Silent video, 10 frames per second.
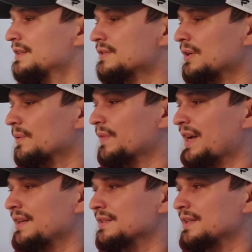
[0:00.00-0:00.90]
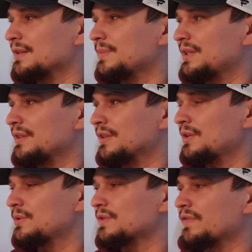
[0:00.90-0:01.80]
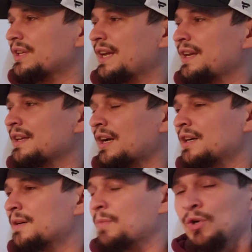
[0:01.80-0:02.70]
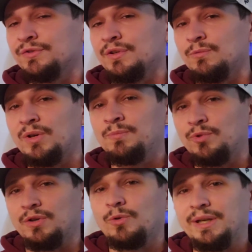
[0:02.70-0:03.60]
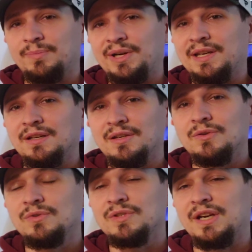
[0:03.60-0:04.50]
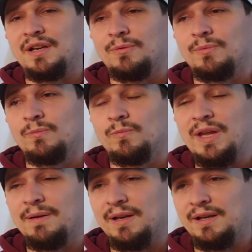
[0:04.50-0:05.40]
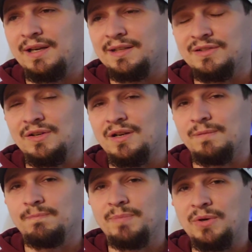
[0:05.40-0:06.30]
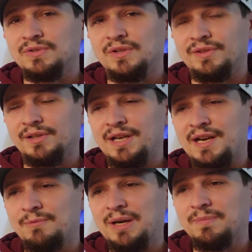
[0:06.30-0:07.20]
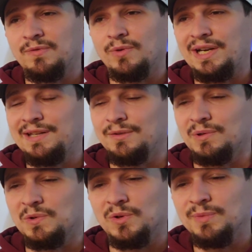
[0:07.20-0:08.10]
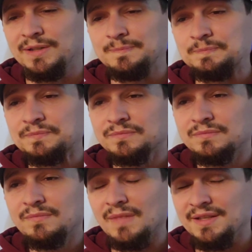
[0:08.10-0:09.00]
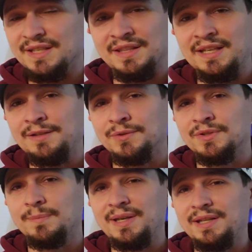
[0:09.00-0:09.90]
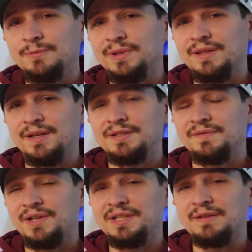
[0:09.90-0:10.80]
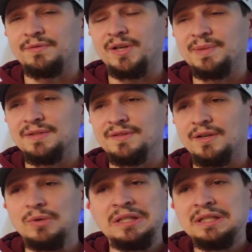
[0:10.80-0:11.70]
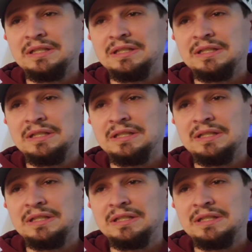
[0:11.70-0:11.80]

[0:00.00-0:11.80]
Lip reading: So that is going to be the news of the day. Also, one more quick breaking news that I saw post on the line right before I hit the record button is that the Eagles are meeting with Devontae Freeman. So